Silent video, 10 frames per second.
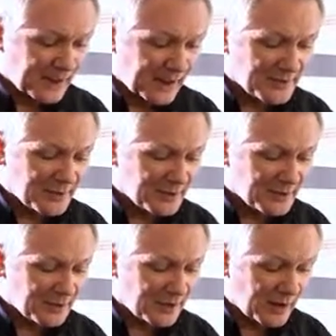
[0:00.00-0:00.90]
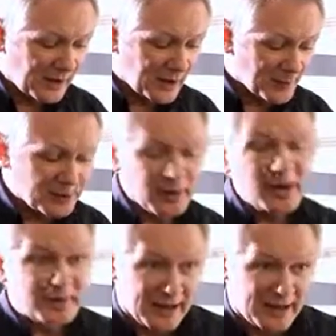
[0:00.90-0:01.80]
And then I
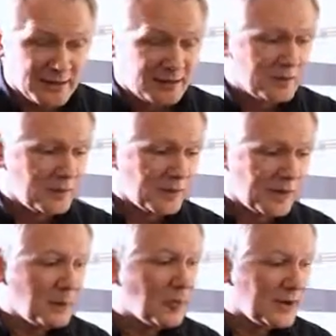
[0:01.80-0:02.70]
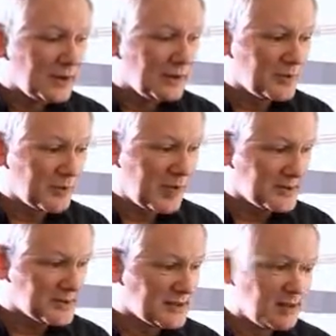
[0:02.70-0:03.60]
apply that when I'm working with
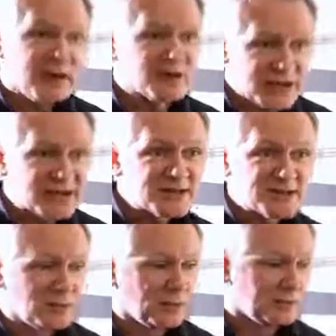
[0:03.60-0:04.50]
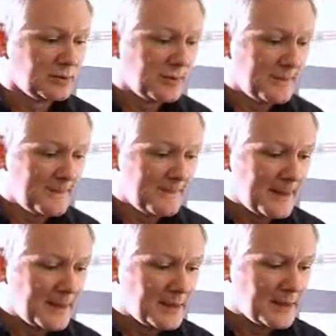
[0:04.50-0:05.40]
brands large and small
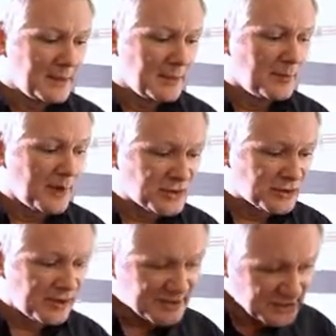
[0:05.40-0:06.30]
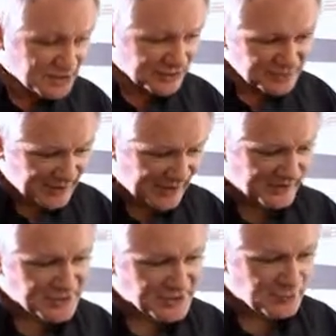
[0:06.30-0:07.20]
by trying to drill
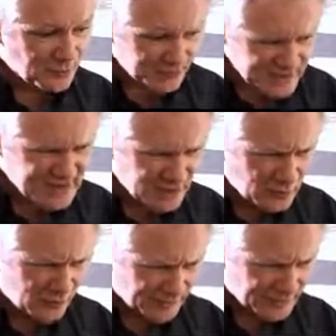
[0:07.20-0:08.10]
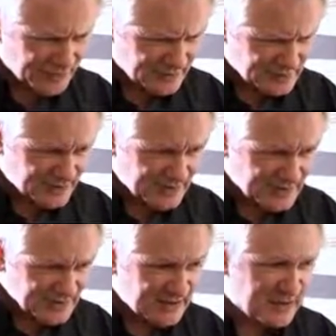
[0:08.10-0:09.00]
down to what is it you want to be
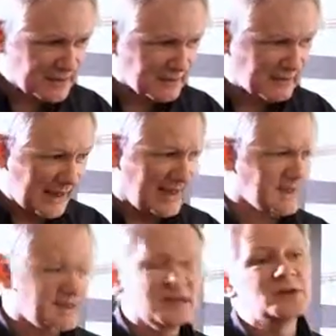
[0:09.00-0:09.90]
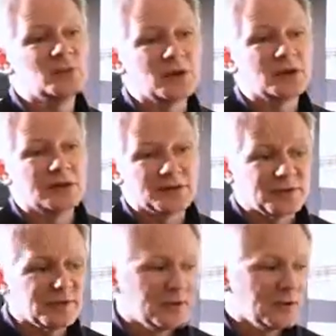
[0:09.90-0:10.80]
seen as in the world?
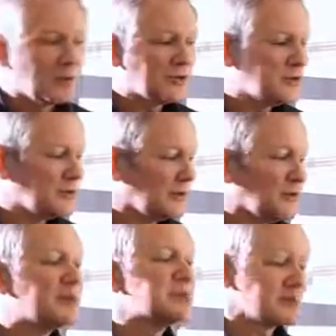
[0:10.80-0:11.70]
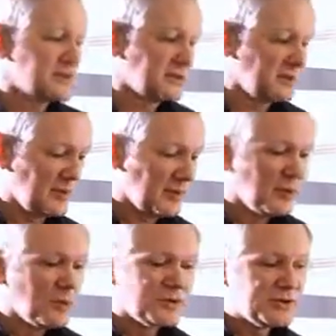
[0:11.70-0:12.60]
What do you want your positioning to be?
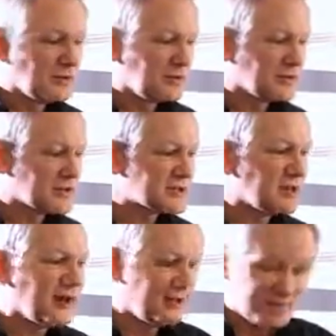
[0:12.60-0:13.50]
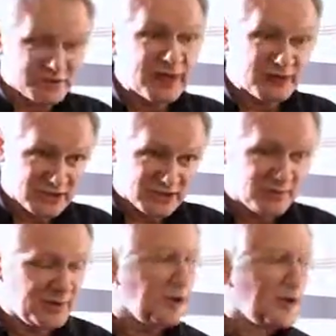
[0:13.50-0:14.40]
What do you want your style of interaction
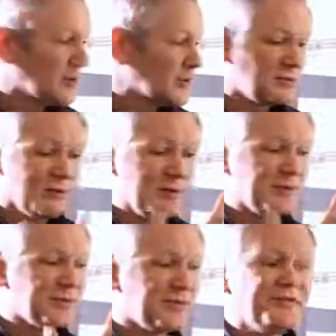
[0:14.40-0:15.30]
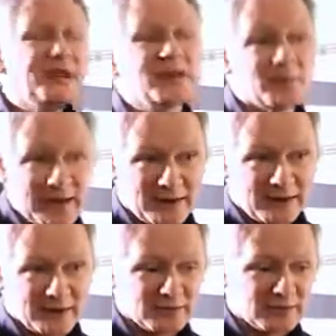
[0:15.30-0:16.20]
to be? What do you want people to feel
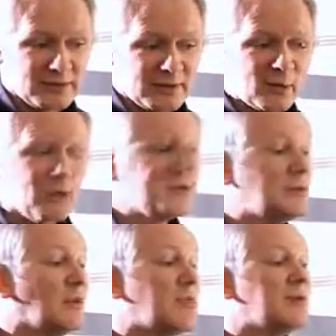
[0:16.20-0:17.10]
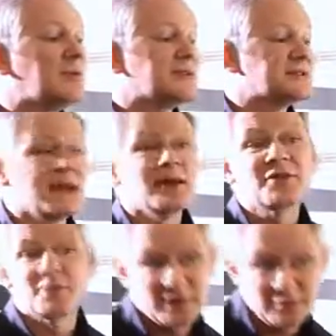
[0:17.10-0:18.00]
about you? What do you want people to tell
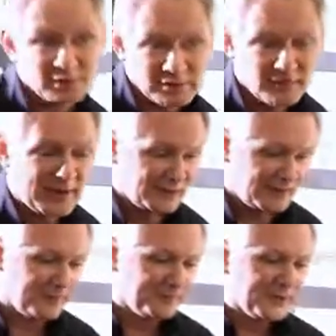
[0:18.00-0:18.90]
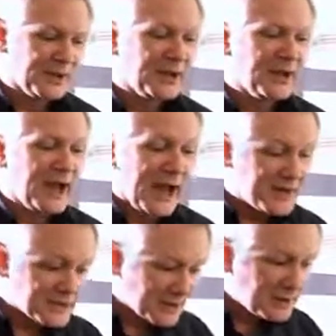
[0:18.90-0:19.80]
other people about you?
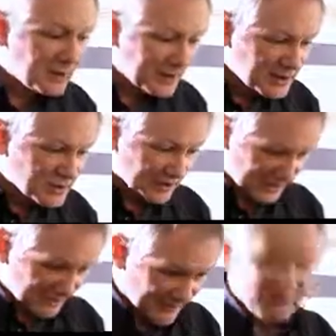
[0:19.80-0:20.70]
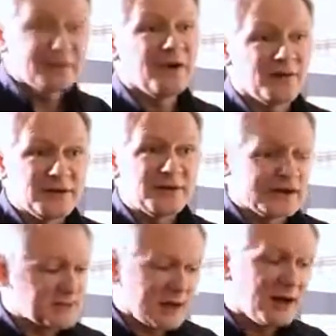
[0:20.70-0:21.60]
And it's only when you drill down that far that you
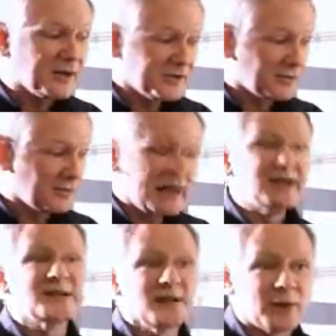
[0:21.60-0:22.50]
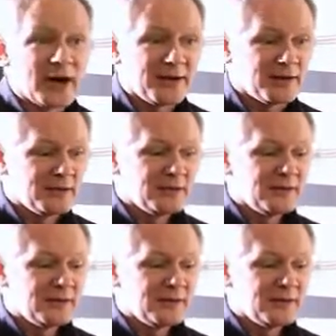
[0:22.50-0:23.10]
get to the heart of creating a brand.